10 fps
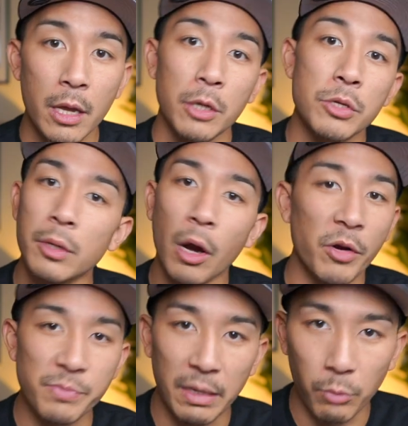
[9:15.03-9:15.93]
You can
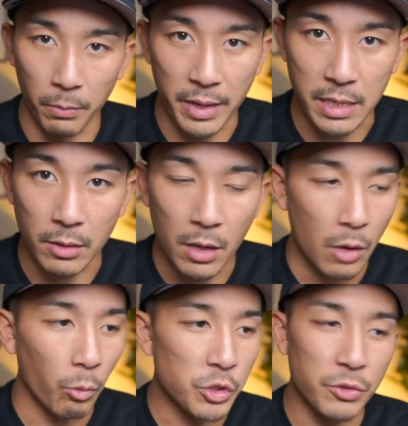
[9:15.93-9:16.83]
always make more money.
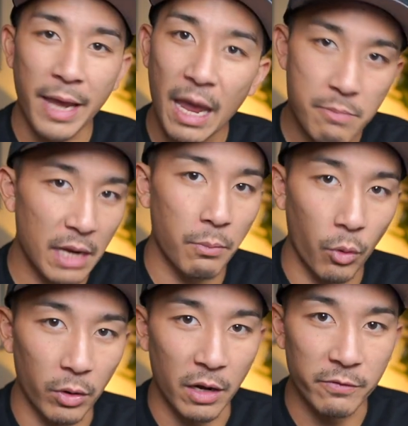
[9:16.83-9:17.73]
What you can't make
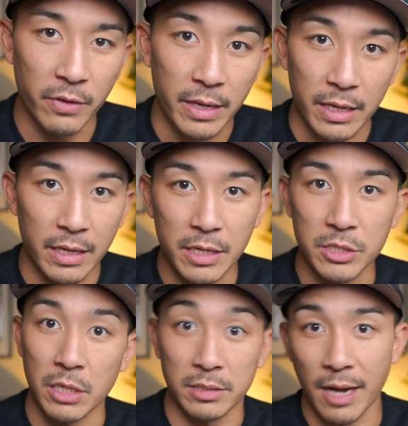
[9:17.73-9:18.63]
more of
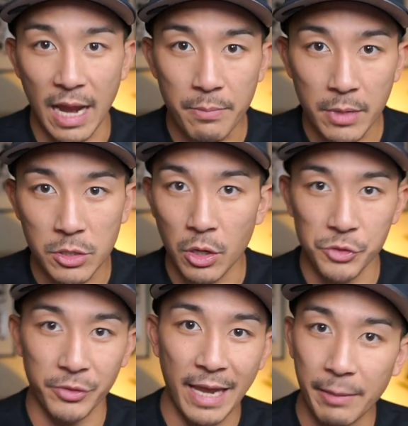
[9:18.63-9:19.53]
is time, and you
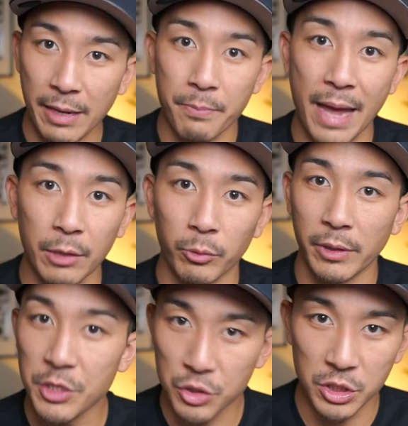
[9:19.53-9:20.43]
also can't get back
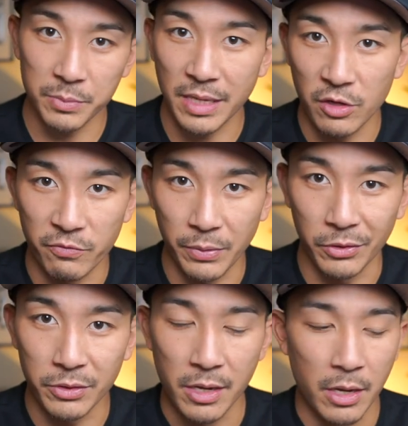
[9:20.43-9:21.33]
relationships that you've burned.